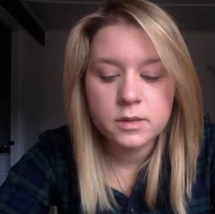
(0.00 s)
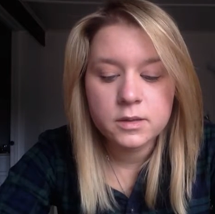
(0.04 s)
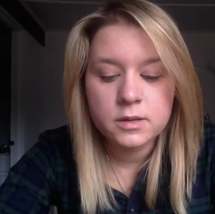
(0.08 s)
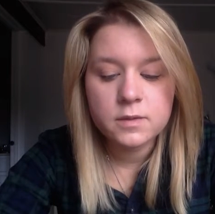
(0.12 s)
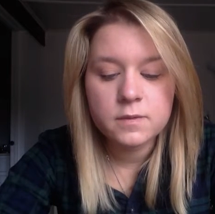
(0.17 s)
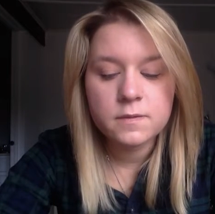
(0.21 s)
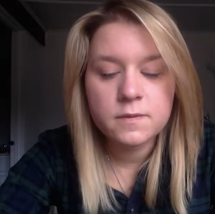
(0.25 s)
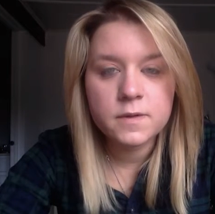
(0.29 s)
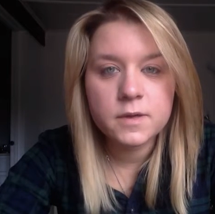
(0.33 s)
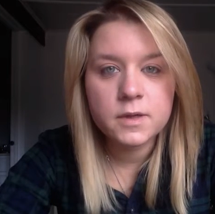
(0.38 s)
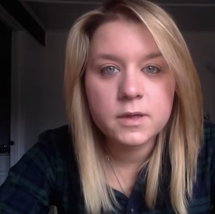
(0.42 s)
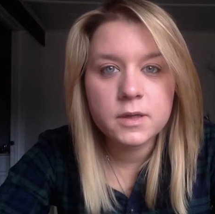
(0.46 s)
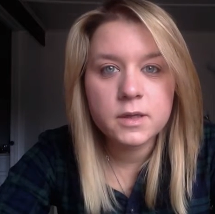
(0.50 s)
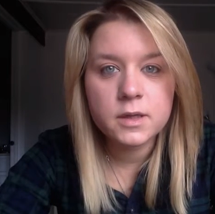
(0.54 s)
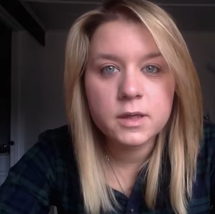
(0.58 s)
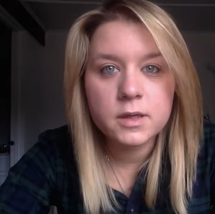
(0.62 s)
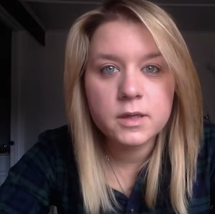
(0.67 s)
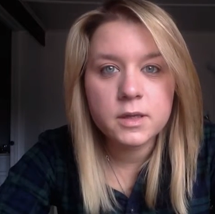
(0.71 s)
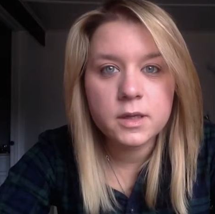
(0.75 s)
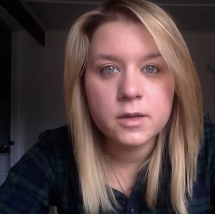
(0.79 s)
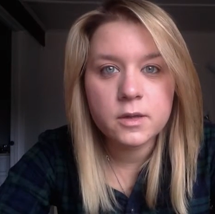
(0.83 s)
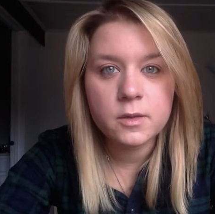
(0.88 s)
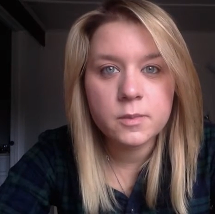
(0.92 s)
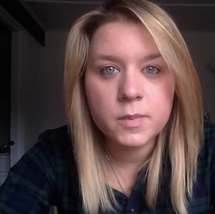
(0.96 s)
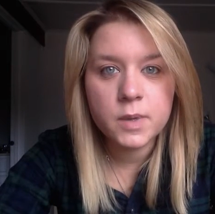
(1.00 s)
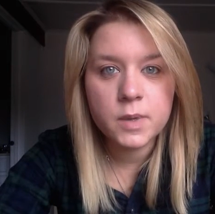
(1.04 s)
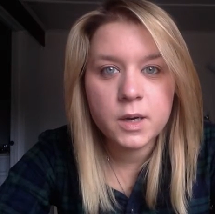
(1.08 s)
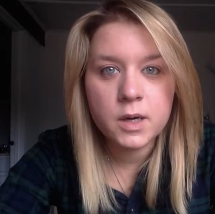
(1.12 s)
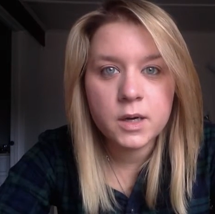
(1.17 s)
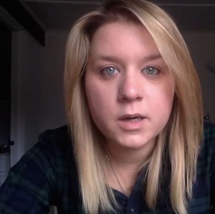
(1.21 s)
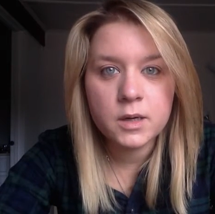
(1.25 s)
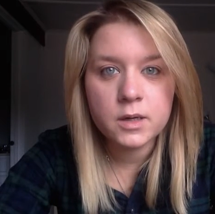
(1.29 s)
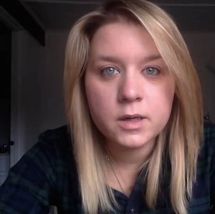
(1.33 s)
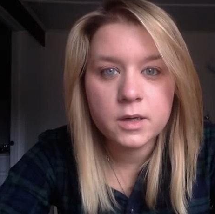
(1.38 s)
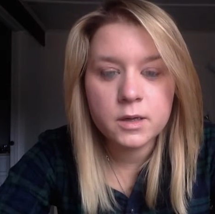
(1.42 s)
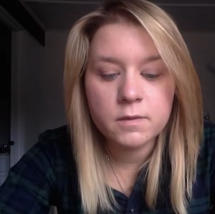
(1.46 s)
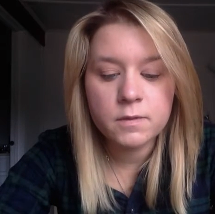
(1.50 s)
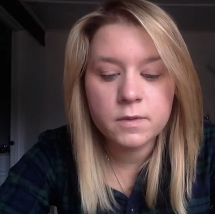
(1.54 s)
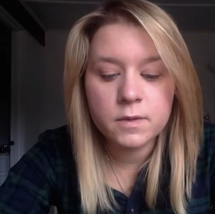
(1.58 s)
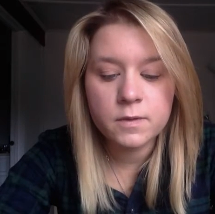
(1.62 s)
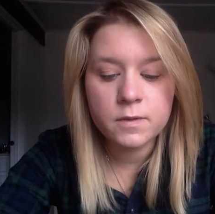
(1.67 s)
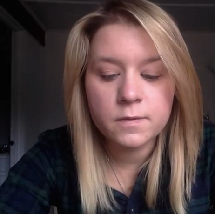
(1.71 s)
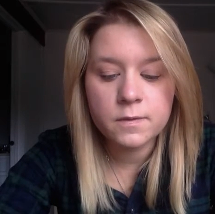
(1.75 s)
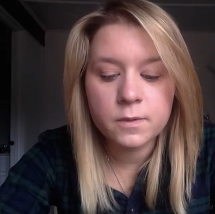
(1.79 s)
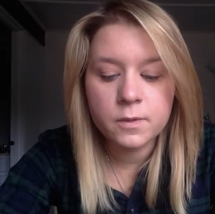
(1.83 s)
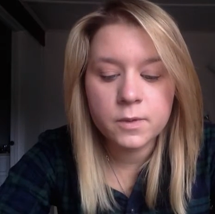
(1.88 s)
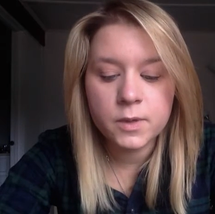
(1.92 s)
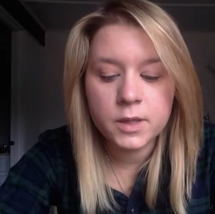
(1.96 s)
to fill another part of
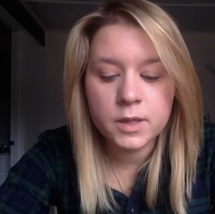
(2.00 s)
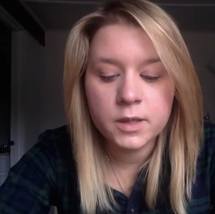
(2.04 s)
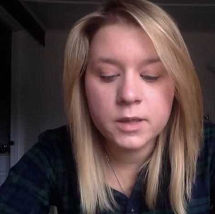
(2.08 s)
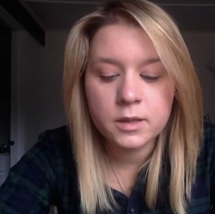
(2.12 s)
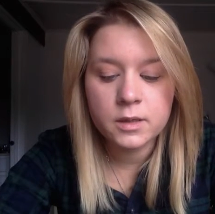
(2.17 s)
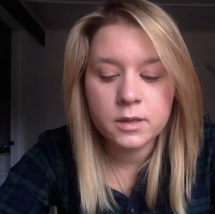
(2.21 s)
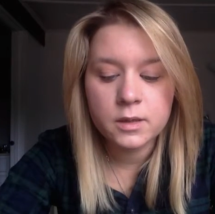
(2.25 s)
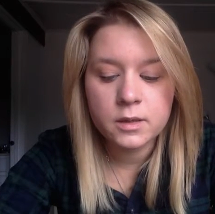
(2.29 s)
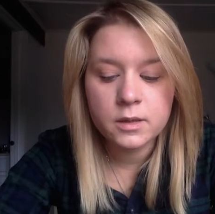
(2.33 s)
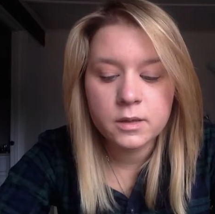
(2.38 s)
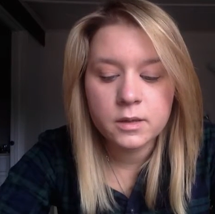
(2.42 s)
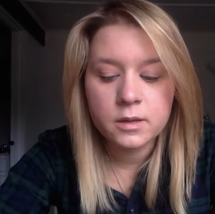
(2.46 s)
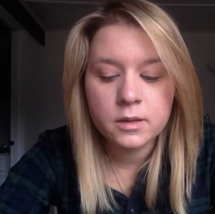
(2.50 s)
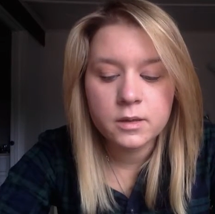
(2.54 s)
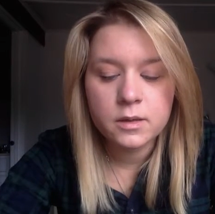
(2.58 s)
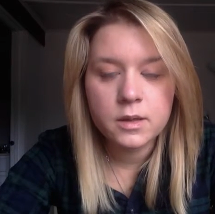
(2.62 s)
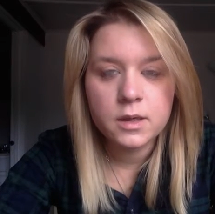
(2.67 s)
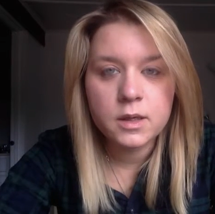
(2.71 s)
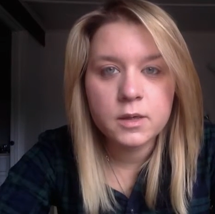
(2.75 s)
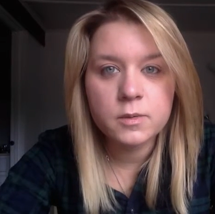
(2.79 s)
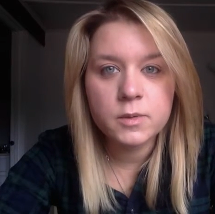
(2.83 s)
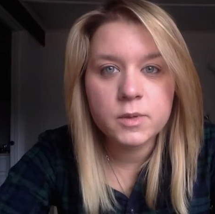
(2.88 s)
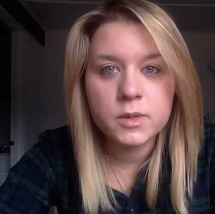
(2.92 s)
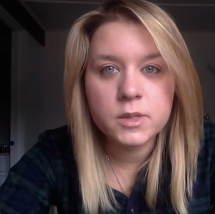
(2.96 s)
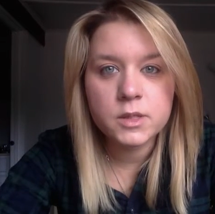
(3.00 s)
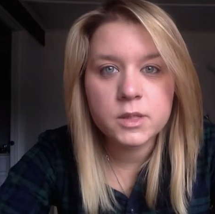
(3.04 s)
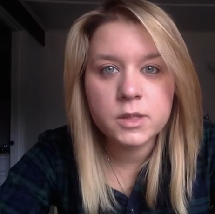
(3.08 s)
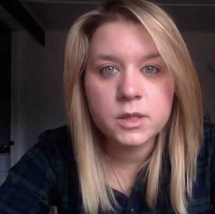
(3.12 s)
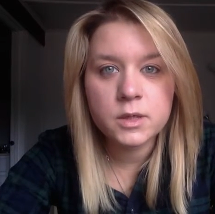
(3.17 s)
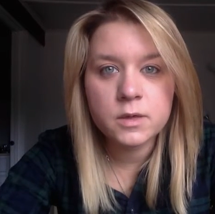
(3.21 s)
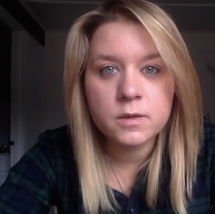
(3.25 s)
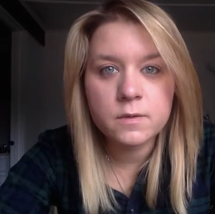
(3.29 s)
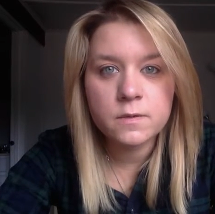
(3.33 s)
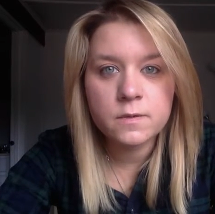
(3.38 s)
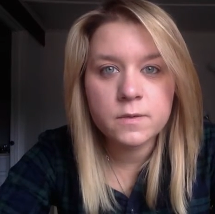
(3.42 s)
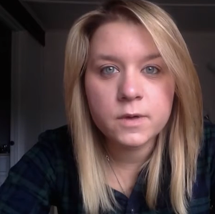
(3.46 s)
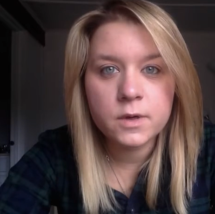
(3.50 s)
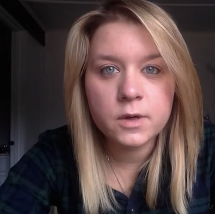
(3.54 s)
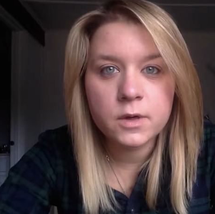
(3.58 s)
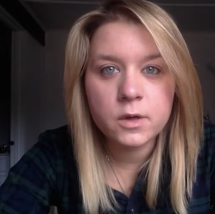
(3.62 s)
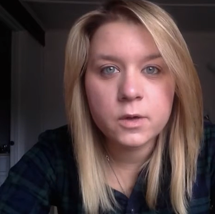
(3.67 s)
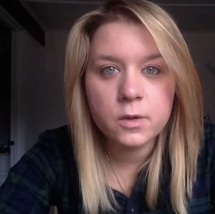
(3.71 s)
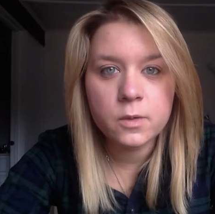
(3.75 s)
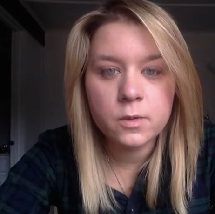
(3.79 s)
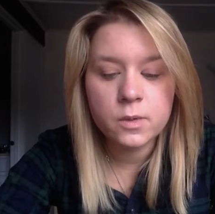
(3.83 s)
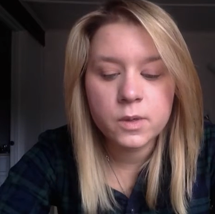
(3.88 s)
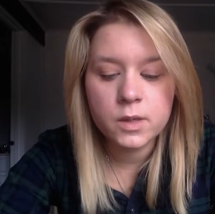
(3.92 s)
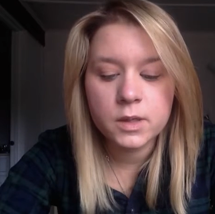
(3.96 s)
the void in return for
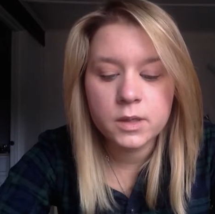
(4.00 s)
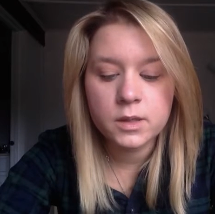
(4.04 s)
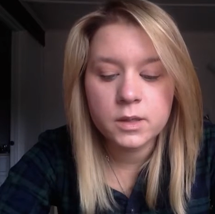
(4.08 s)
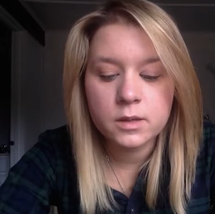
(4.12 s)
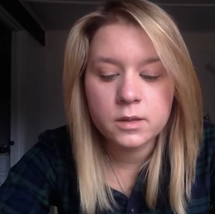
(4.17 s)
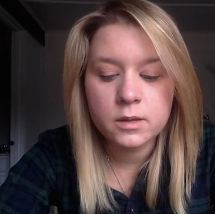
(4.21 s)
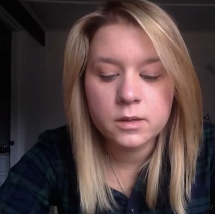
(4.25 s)
a coin.